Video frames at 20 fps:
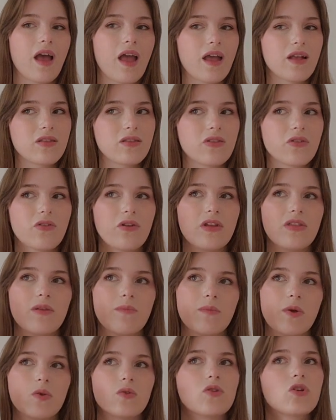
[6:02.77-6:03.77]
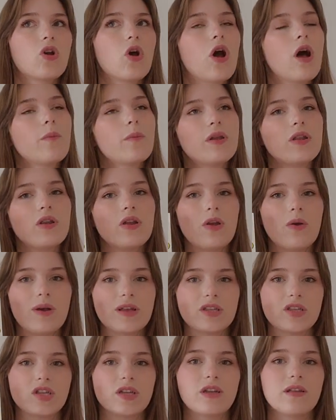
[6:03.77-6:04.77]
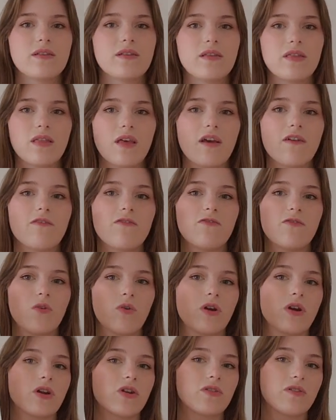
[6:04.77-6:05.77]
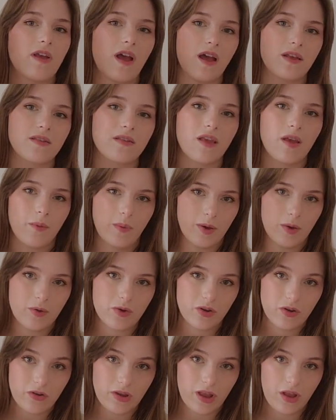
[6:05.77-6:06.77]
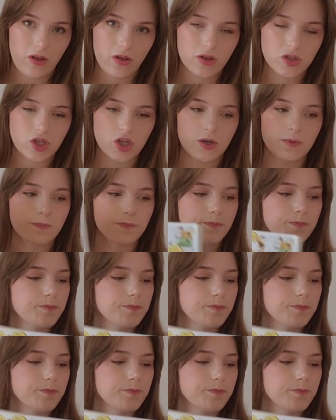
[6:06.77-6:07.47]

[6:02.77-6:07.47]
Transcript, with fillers: answering the most common questions that foreigners ask about Korean culture.